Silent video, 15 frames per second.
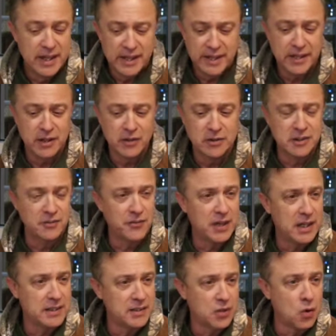He goes and
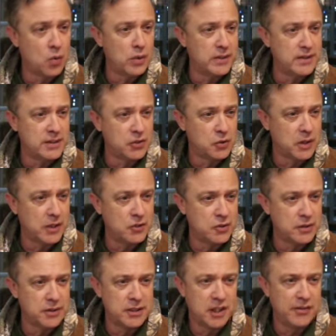finds coins and treasure
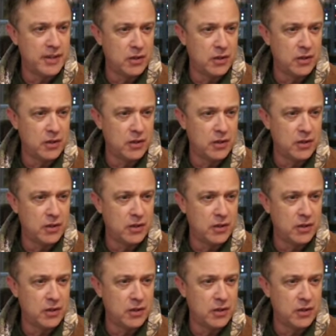and stuff.